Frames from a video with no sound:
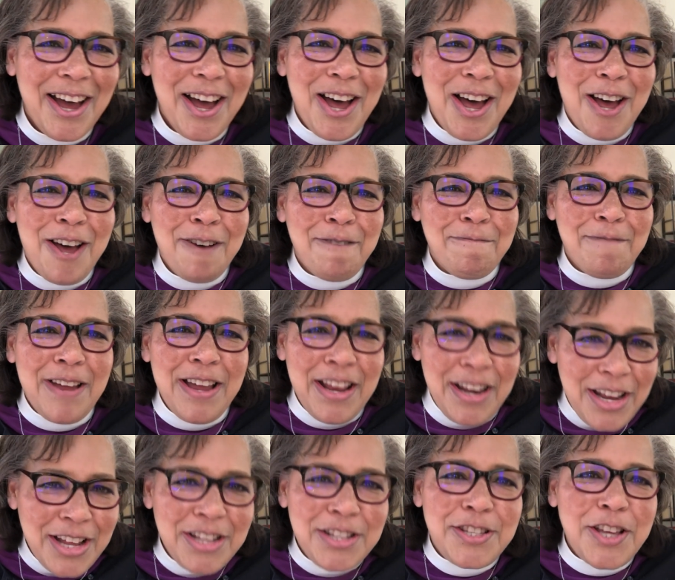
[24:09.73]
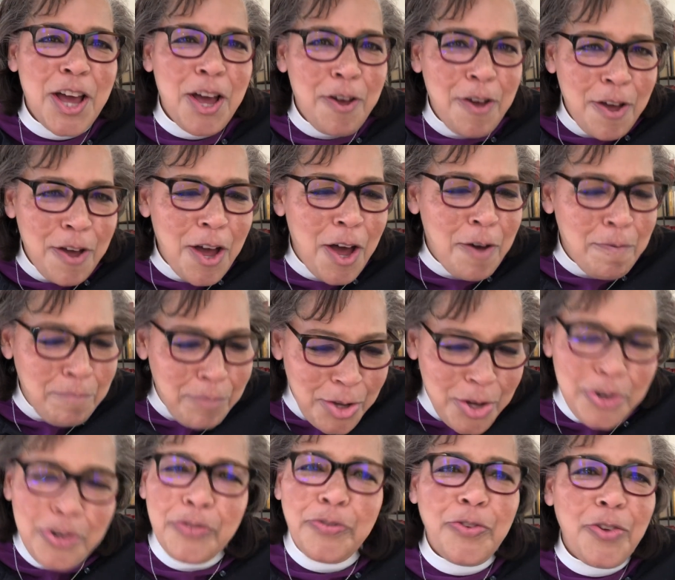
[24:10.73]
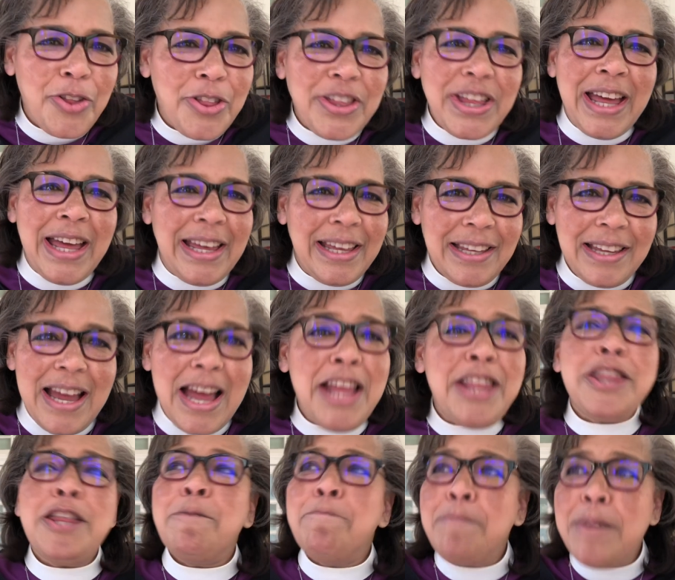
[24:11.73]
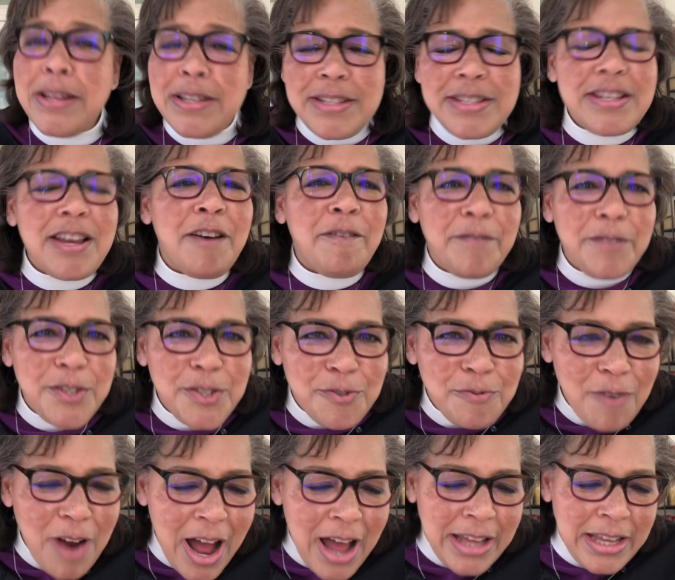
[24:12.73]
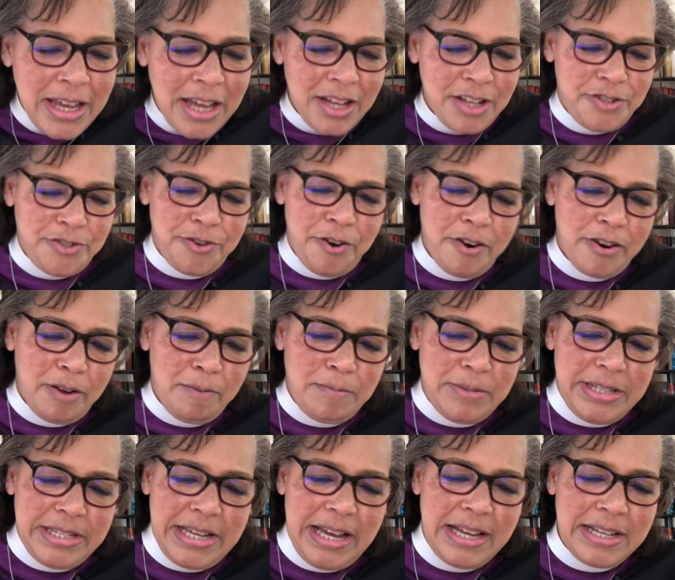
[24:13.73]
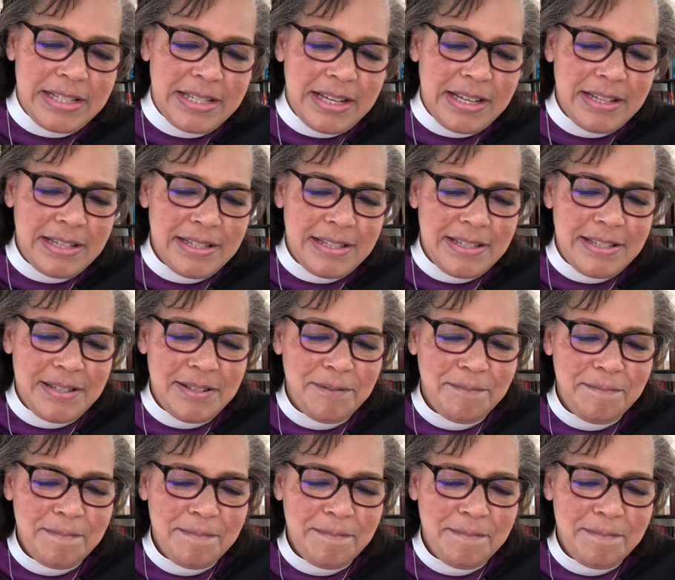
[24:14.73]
It is a beautiful thing in the midst of trying circumstances.